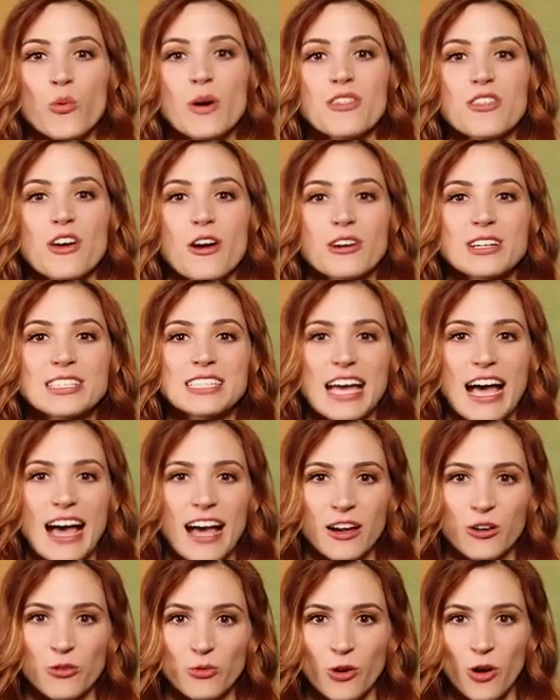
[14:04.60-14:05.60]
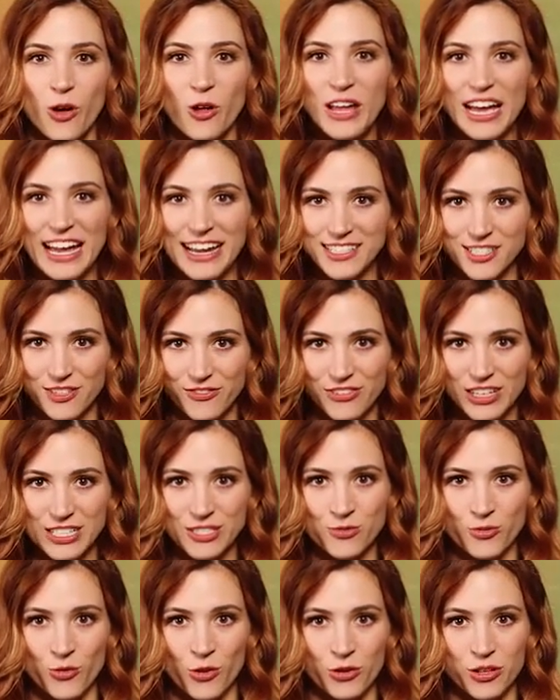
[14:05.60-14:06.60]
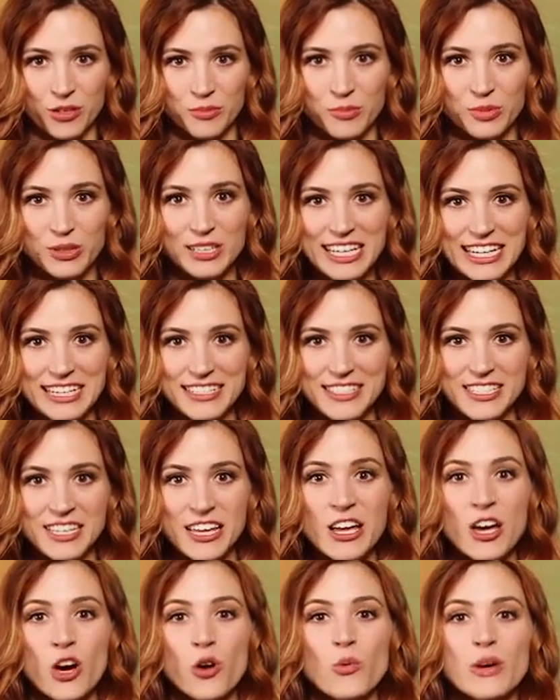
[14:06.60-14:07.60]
With our attack roll and defense roll complete,